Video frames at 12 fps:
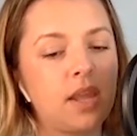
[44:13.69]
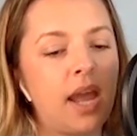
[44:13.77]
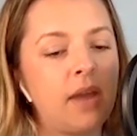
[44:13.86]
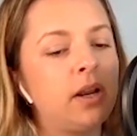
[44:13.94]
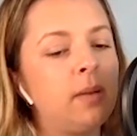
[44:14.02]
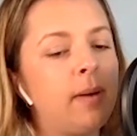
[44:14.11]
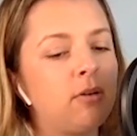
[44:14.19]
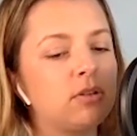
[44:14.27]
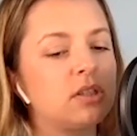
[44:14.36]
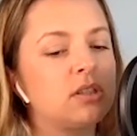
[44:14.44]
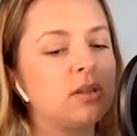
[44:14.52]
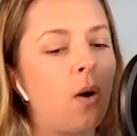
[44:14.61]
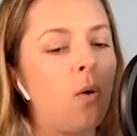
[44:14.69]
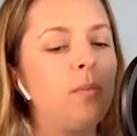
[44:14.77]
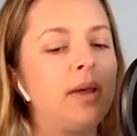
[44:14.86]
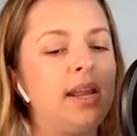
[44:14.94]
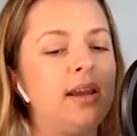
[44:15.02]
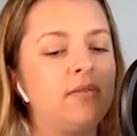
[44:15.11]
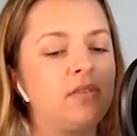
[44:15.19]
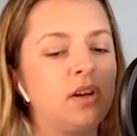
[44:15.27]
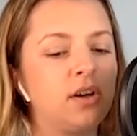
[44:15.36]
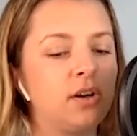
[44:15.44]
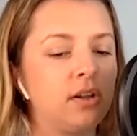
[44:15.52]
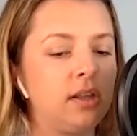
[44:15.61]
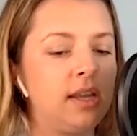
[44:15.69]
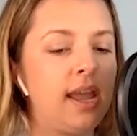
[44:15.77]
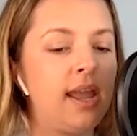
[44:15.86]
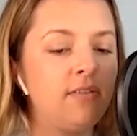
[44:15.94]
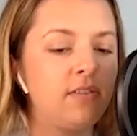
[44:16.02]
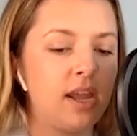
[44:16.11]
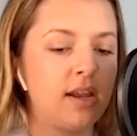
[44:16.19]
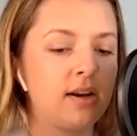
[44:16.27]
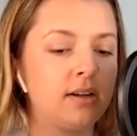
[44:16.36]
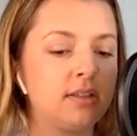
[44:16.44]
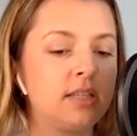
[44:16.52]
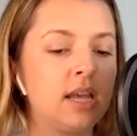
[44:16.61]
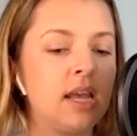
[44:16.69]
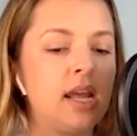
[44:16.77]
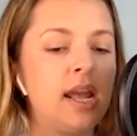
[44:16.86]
I read about so many of the early aviators,